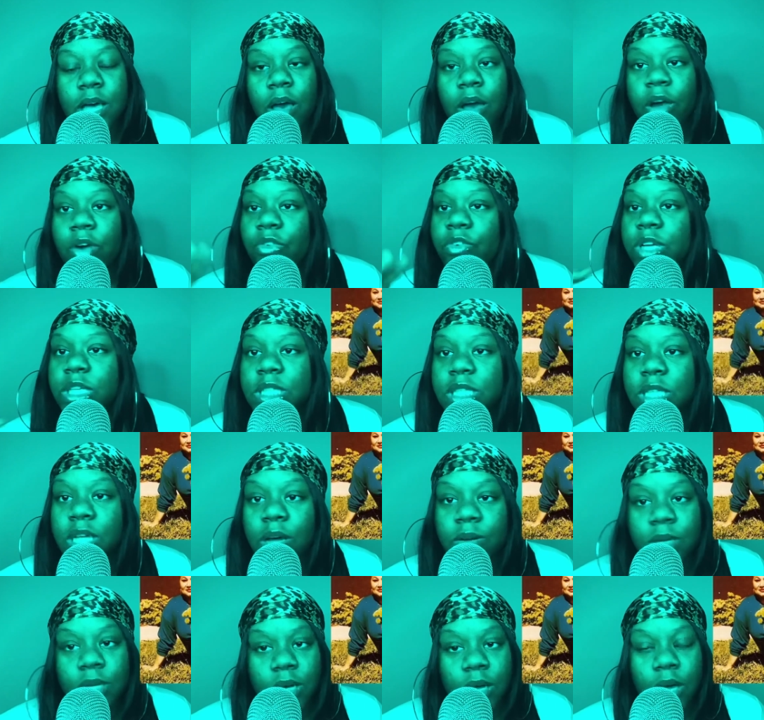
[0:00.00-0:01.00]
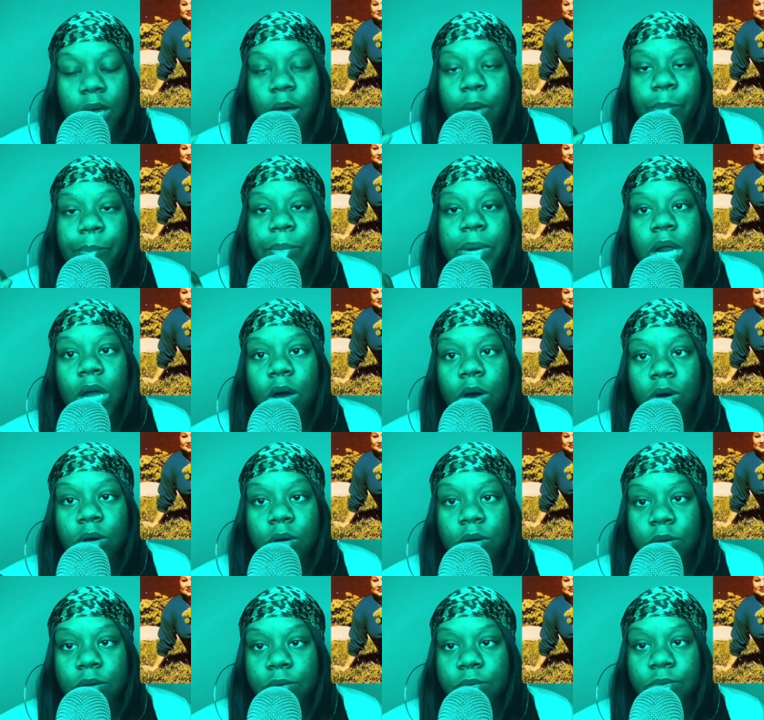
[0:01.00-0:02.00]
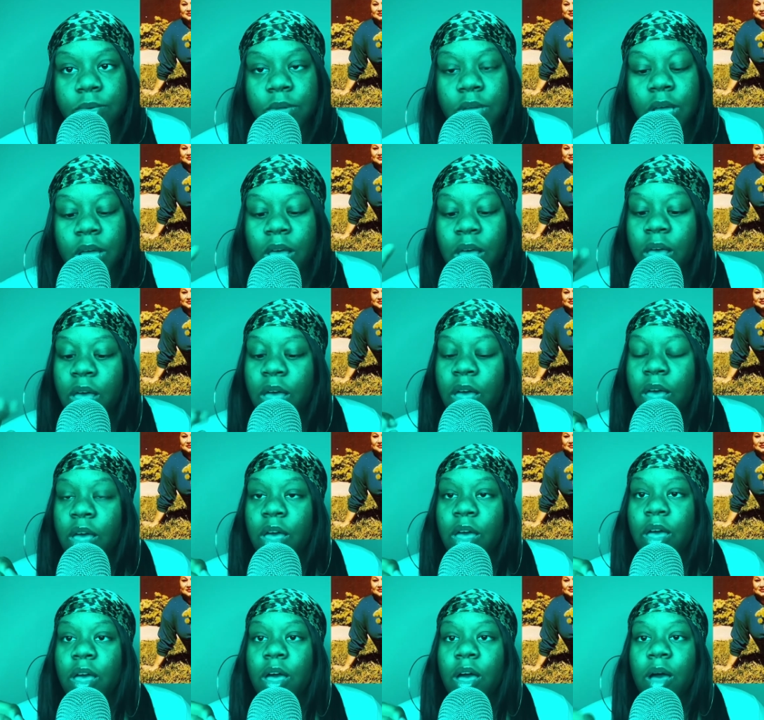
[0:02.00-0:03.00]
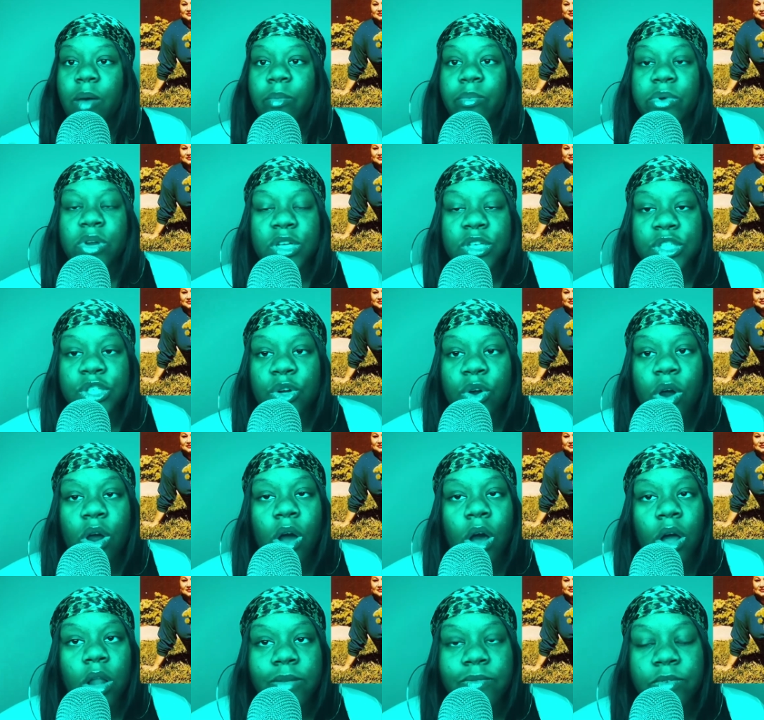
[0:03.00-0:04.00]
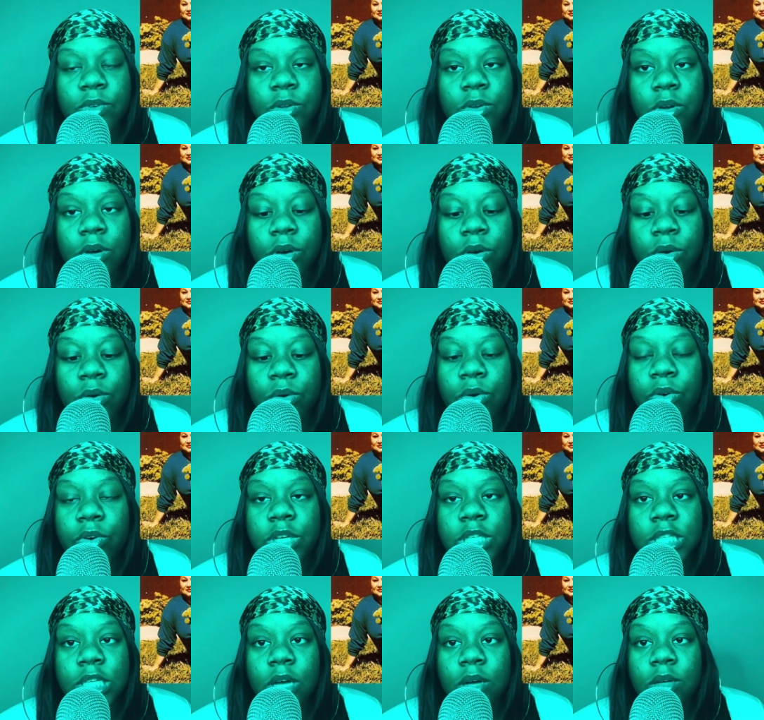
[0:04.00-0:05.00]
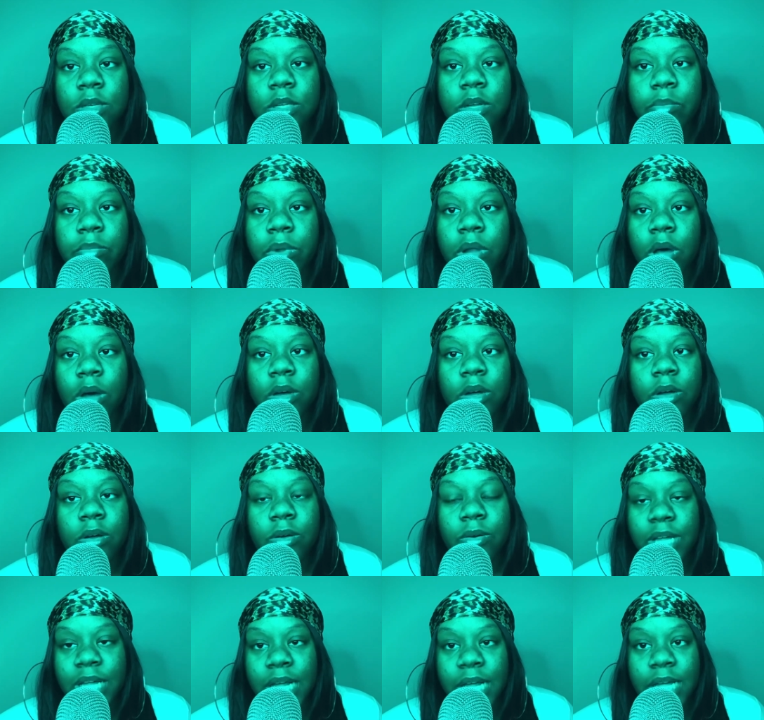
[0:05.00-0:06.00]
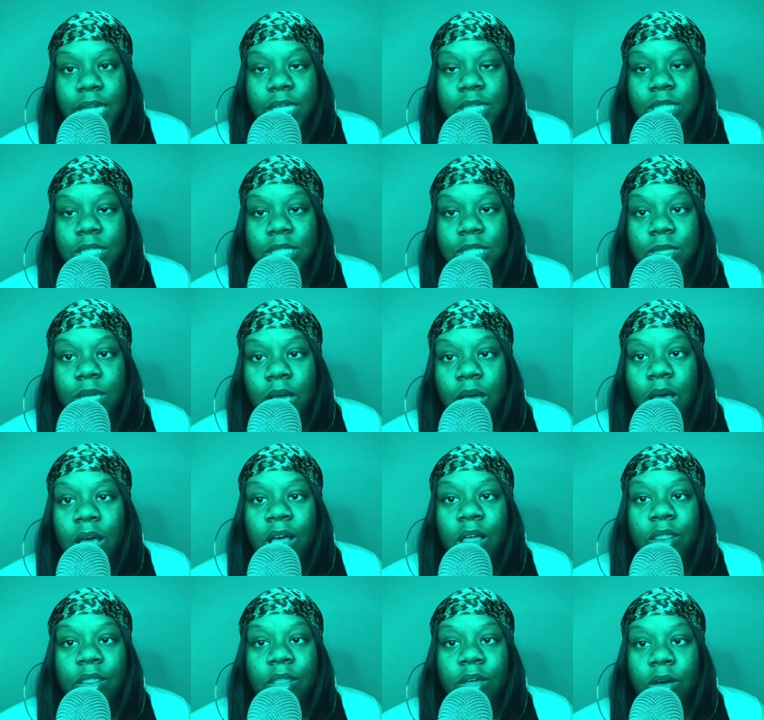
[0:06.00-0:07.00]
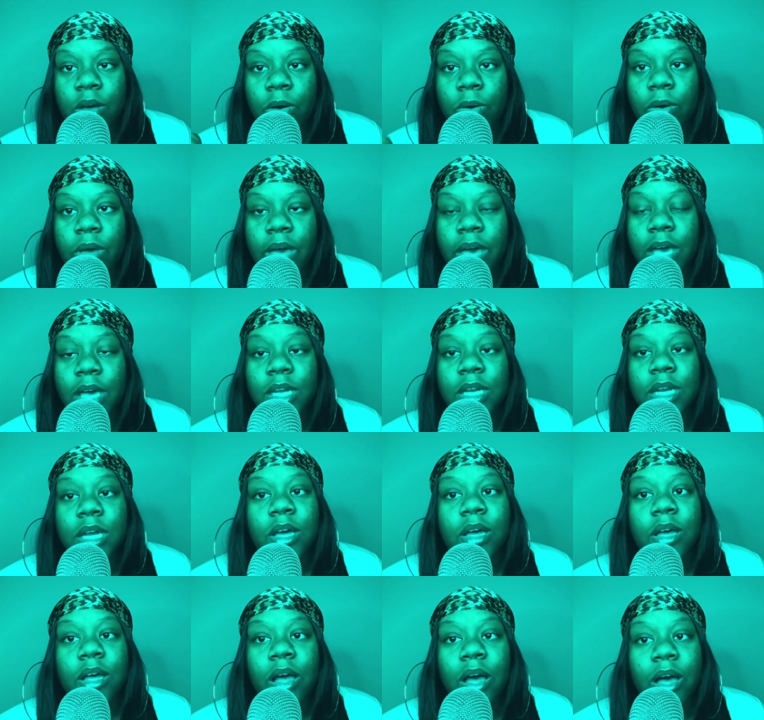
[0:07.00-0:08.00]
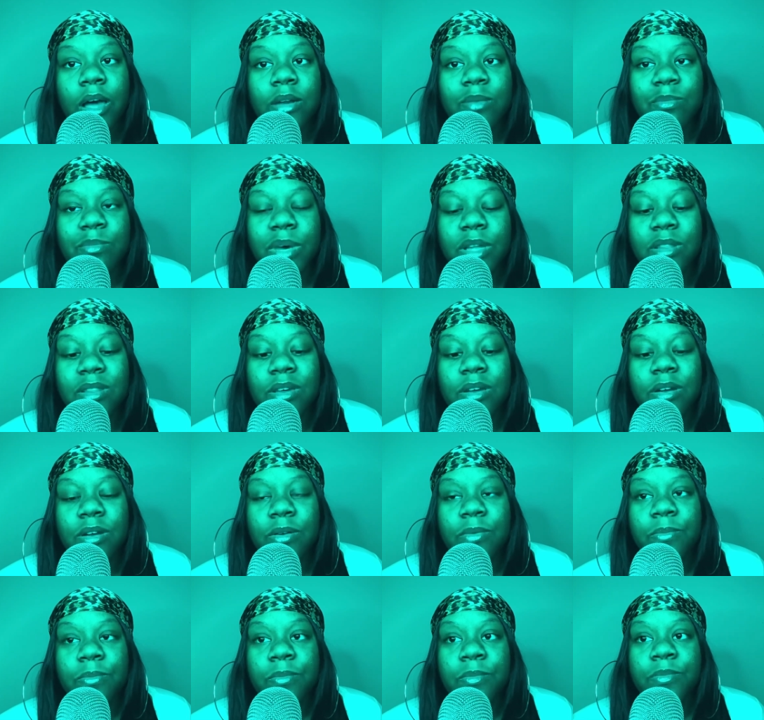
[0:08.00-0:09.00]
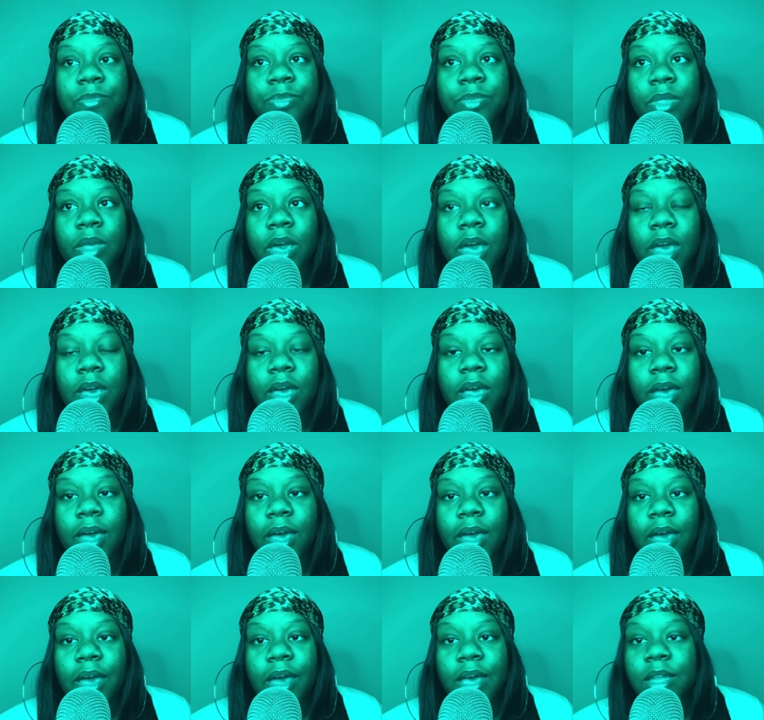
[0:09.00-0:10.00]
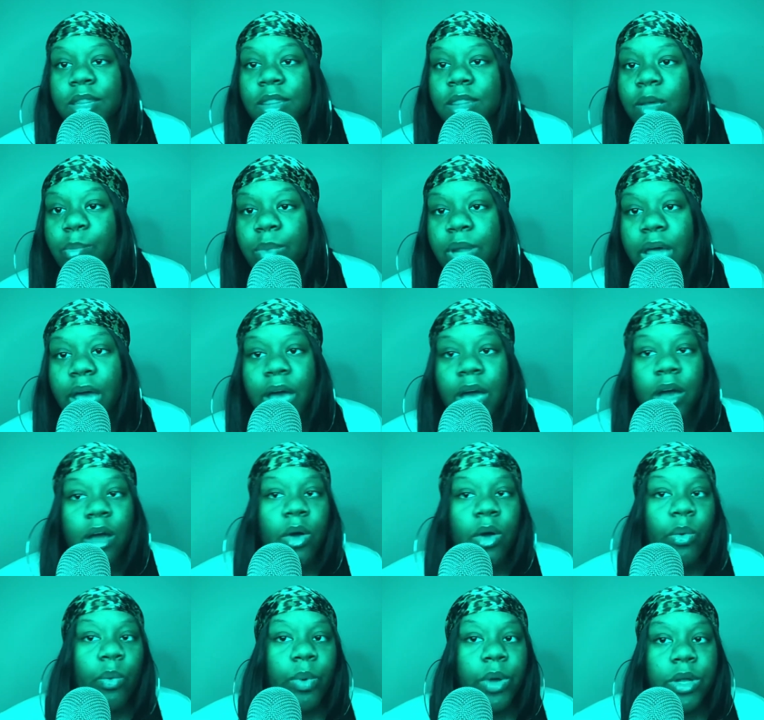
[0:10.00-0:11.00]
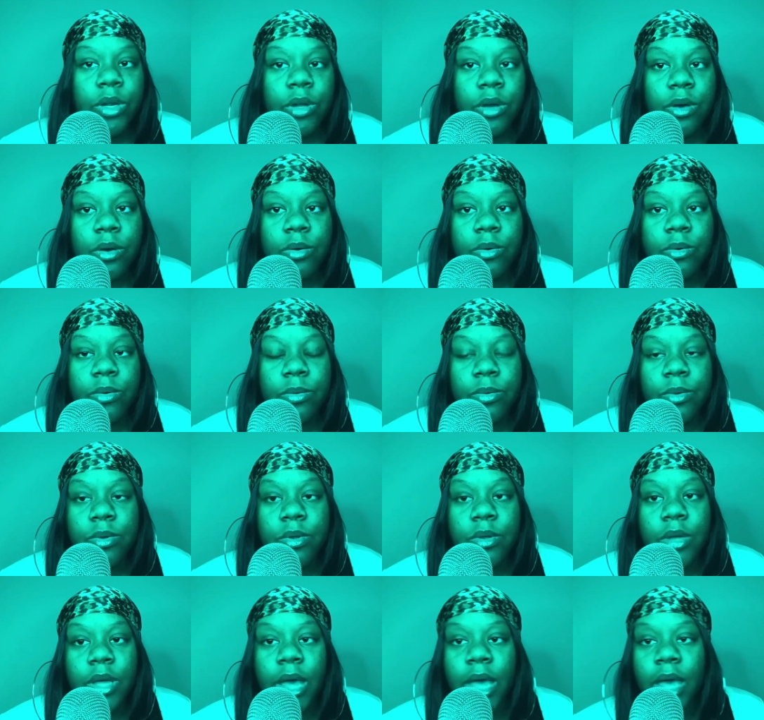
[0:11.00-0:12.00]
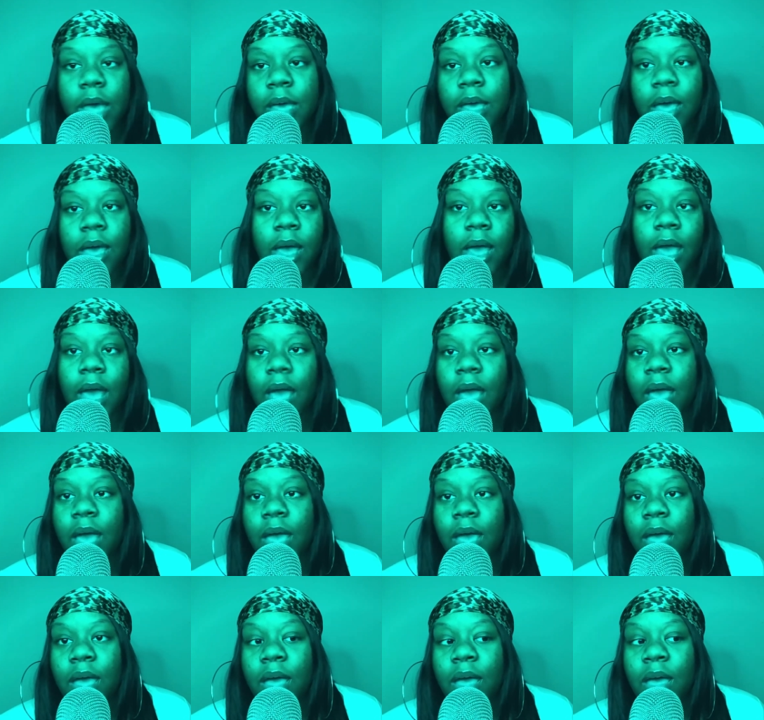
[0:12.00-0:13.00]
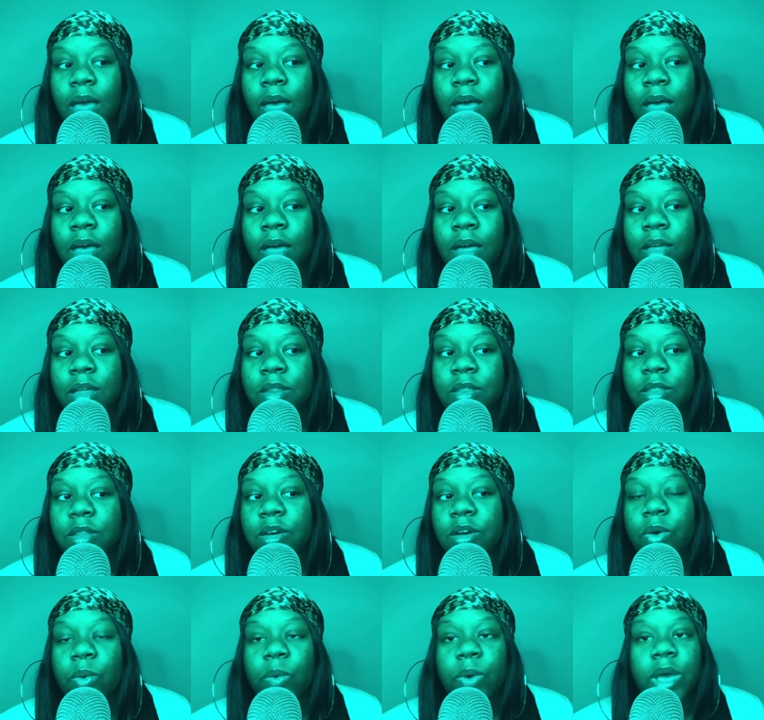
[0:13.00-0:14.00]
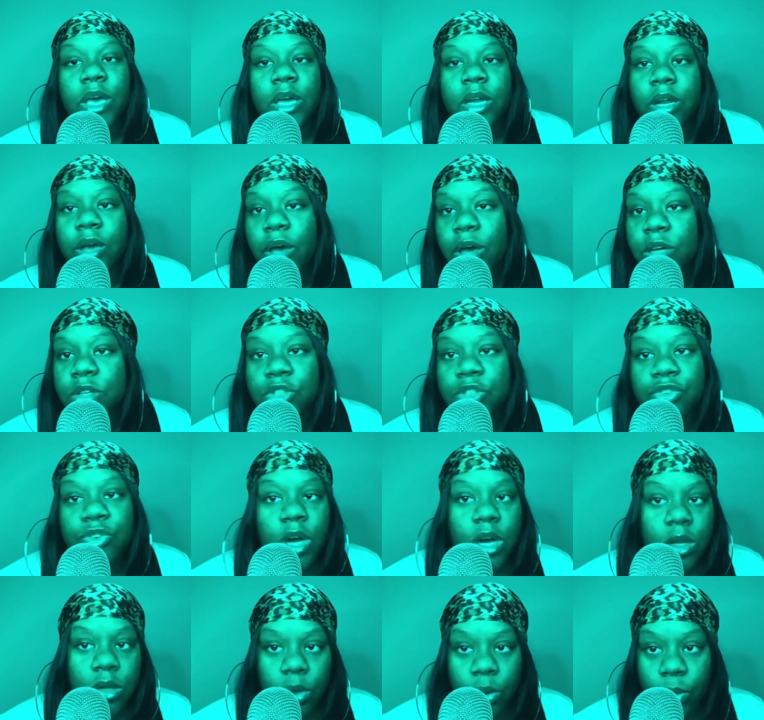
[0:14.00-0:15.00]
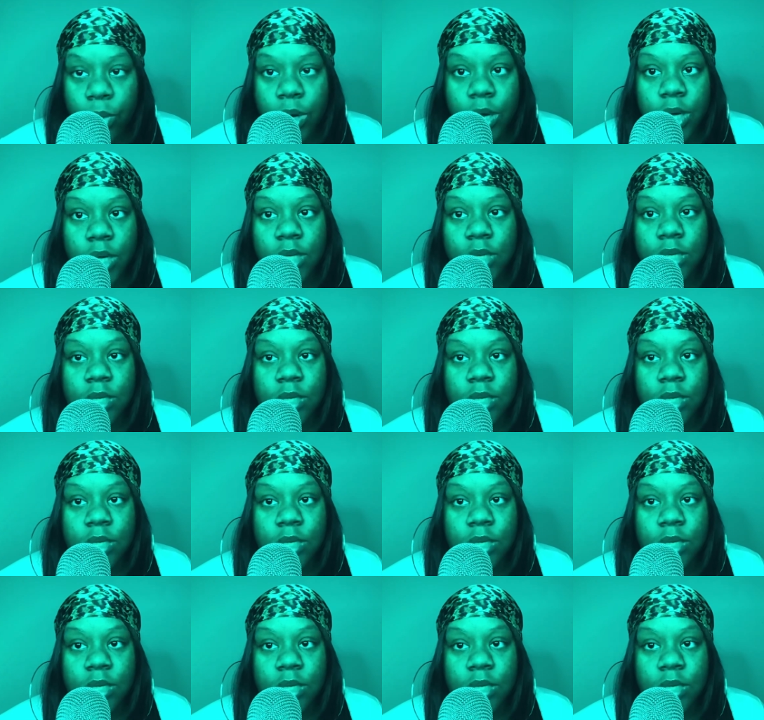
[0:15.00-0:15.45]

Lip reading: Griselda Blanco. I'm pretty sure all of you know who Griselda Blanco is. The cocaine godmother, aka the Black Widow, aka the Queen Drug Lord.